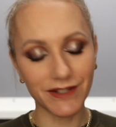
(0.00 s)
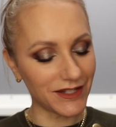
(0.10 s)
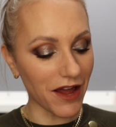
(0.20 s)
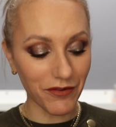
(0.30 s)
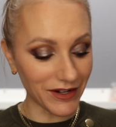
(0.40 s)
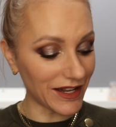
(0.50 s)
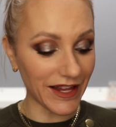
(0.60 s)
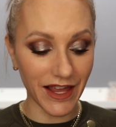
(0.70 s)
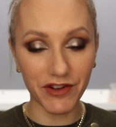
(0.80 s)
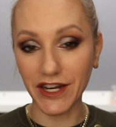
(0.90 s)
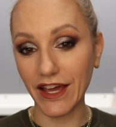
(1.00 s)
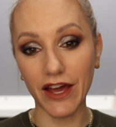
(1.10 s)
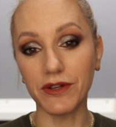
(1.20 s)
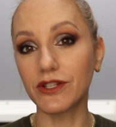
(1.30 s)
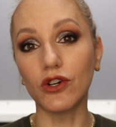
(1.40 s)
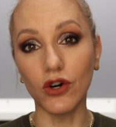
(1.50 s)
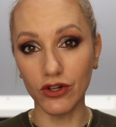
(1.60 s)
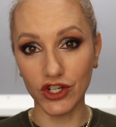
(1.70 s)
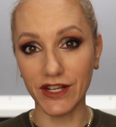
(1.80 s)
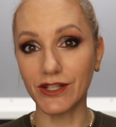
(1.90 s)
definitely give it a go. It's
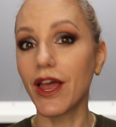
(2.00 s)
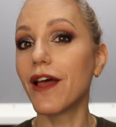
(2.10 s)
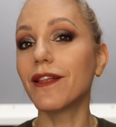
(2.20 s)
gorgeous.